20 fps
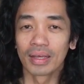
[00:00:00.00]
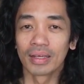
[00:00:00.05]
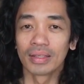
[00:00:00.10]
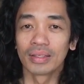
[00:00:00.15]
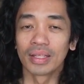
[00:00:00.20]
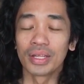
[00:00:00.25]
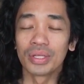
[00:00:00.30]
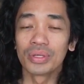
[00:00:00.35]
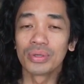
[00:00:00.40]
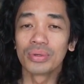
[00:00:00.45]

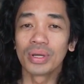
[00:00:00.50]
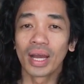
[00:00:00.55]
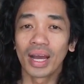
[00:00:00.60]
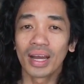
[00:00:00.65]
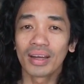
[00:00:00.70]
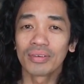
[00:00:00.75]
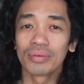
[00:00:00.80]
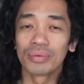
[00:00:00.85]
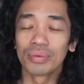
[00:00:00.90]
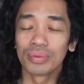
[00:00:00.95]
then you
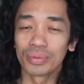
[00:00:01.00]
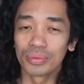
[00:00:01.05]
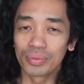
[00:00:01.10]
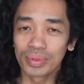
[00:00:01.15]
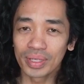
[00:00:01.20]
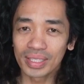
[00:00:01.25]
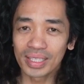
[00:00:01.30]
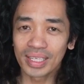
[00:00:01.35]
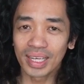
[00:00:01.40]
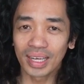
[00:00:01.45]

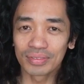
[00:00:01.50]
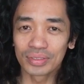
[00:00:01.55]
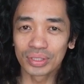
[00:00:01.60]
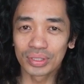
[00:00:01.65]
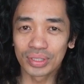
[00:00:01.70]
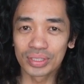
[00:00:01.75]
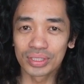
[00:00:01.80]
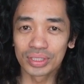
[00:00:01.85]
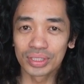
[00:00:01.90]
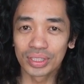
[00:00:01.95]
really have to
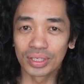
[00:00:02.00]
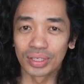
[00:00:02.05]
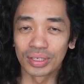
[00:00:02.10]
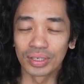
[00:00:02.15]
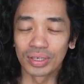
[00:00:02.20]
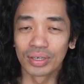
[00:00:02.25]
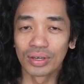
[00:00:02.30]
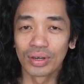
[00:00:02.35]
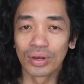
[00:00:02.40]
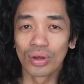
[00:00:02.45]

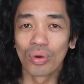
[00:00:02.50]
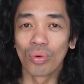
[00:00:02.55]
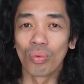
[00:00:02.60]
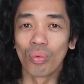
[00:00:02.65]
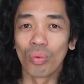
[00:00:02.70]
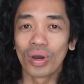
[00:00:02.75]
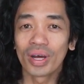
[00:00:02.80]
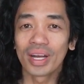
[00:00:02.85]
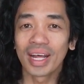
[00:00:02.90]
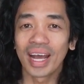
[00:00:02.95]
consider
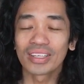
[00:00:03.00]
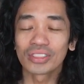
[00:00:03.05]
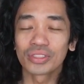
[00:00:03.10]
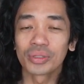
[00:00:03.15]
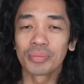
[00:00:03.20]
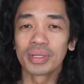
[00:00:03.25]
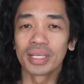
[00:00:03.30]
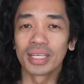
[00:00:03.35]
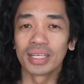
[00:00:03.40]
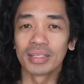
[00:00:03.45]
what has
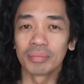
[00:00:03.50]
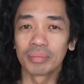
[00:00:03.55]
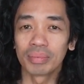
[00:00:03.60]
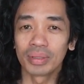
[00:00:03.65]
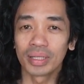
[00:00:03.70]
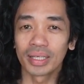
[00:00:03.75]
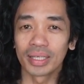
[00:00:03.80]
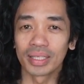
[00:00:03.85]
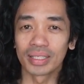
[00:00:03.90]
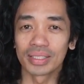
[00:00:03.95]
to be in
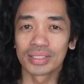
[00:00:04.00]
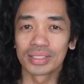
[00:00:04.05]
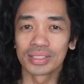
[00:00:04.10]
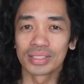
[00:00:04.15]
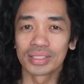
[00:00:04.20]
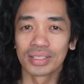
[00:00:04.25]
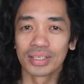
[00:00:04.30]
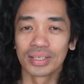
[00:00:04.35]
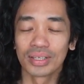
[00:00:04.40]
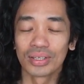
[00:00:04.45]

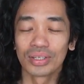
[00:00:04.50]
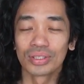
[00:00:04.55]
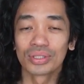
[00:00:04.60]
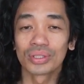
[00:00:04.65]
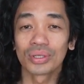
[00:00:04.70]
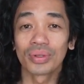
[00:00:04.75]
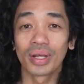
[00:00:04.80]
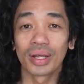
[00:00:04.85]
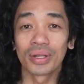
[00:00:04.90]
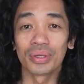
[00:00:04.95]
place
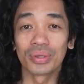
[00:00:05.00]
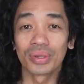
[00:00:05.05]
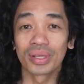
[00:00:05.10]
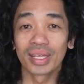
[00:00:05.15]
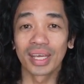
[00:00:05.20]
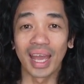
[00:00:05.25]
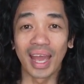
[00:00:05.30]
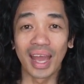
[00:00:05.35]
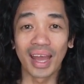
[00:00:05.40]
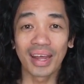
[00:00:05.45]
so that you
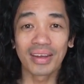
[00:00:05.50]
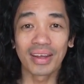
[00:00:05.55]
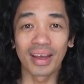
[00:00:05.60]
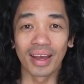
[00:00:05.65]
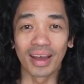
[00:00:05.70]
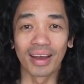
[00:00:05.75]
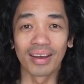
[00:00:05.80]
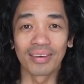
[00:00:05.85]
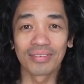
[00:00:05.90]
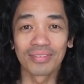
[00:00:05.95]
can
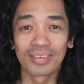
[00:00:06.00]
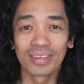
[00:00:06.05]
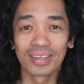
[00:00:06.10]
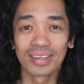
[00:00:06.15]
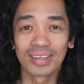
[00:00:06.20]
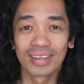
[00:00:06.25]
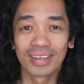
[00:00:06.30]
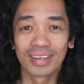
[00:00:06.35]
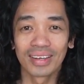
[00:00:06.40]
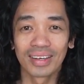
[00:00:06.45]
have
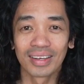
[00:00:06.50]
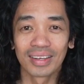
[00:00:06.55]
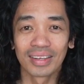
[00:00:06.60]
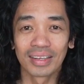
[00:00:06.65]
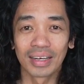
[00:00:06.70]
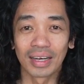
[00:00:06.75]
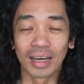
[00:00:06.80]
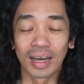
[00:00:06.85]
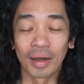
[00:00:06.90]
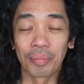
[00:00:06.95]

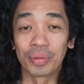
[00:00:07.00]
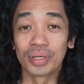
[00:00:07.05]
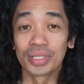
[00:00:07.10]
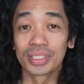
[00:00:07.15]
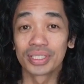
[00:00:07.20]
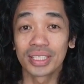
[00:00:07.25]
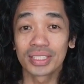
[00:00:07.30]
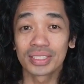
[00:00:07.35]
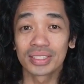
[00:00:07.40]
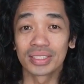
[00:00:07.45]
a
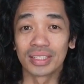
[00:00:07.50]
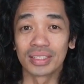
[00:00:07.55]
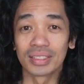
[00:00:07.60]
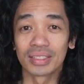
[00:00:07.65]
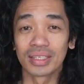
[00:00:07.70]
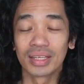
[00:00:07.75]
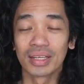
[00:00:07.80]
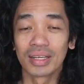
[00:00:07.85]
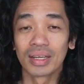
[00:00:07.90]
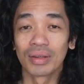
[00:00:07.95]

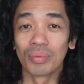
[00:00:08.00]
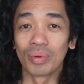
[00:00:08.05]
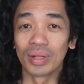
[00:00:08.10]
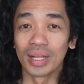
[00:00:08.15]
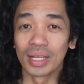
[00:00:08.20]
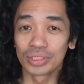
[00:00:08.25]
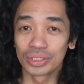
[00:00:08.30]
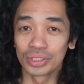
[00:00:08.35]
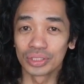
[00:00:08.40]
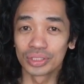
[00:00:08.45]
persistent
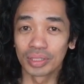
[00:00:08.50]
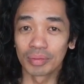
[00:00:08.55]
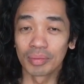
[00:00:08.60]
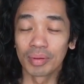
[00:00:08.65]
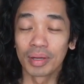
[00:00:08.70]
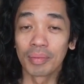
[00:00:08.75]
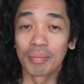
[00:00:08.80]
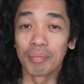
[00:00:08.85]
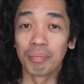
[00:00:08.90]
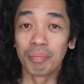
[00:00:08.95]
relationship
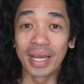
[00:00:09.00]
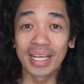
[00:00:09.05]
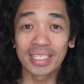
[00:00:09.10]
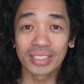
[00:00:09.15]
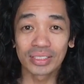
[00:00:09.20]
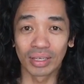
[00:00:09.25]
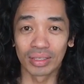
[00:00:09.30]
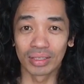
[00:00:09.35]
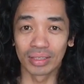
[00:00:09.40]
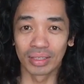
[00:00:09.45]

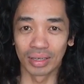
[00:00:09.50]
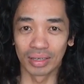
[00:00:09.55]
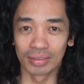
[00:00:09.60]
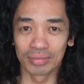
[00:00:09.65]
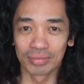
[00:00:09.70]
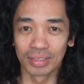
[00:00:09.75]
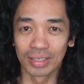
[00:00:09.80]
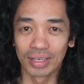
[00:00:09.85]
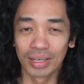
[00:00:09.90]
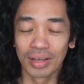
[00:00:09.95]
based on
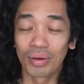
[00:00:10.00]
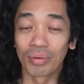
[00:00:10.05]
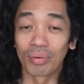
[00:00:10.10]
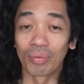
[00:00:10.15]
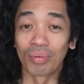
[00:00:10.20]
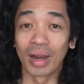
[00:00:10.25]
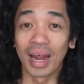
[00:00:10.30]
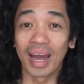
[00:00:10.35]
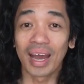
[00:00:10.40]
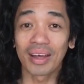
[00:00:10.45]
love
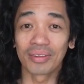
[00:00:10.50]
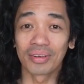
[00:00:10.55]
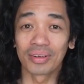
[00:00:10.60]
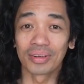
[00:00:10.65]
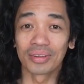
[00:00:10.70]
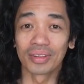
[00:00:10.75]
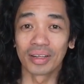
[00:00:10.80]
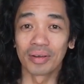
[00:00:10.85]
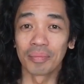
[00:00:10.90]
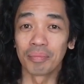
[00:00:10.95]

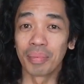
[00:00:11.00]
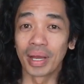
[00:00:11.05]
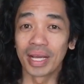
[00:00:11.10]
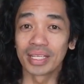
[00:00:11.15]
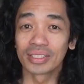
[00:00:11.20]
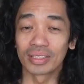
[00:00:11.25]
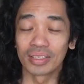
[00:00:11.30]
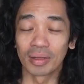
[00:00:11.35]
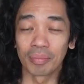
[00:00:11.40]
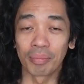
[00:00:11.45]
rather than
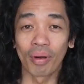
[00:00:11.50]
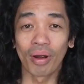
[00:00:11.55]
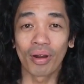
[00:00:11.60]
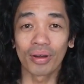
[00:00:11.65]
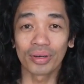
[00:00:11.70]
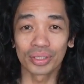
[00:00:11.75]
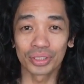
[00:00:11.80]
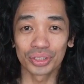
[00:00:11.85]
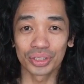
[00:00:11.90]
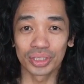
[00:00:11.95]
based on a
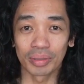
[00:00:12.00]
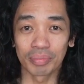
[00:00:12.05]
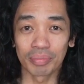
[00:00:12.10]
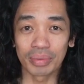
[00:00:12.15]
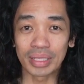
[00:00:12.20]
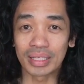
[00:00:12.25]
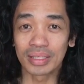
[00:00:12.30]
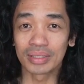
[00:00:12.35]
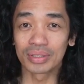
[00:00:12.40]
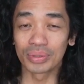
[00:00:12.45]
partnership
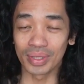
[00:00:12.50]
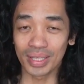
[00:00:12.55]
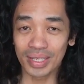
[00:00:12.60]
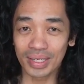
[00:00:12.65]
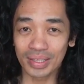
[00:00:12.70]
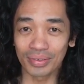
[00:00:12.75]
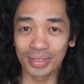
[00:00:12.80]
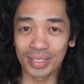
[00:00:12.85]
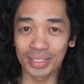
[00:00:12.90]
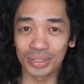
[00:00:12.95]
to
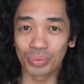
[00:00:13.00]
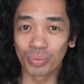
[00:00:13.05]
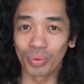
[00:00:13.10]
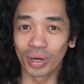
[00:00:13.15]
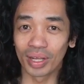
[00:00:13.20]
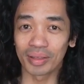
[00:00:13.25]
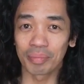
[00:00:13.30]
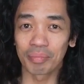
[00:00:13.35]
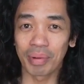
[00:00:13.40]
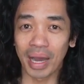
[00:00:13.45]
increase
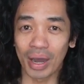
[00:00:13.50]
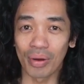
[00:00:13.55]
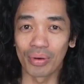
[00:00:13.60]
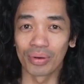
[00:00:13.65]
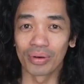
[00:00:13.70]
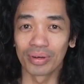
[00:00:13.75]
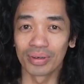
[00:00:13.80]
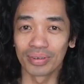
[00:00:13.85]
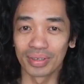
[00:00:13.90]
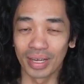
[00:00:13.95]
wealth,
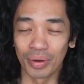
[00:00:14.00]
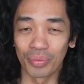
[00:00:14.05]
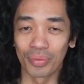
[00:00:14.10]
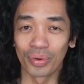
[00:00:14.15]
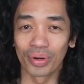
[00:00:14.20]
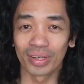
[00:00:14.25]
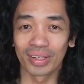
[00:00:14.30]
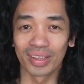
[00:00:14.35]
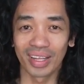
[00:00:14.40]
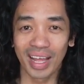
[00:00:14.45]
power,
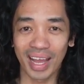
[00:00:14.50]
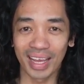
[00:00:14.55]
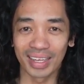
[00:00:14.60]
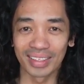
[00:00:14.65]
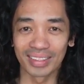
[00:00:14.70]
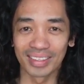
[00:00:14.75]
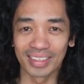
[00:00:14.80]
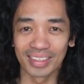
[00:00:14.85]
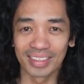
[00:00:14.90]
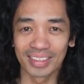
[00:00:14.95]
network,
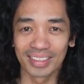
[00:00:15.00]
land,